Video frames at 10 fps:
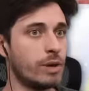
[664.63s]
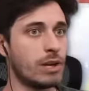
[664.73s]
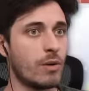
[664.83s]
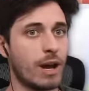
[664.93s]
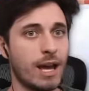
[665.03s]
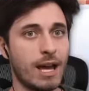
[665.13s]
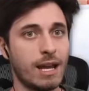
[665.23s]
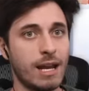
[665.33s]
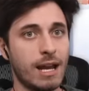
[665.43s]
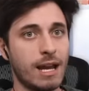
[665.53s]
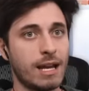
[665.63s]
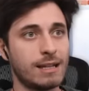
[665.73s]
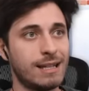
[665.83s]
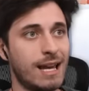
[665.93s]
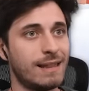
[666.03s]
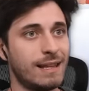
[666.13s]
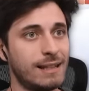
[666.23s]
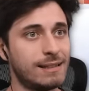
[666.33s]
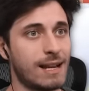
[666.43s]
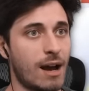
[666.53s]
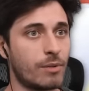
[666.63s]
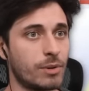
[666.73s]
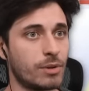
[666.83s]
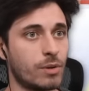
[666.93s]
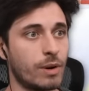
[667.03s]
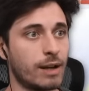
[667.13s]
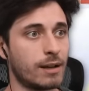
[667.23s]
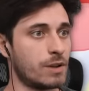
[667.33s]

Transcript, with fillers: go ahead and get these down real quick?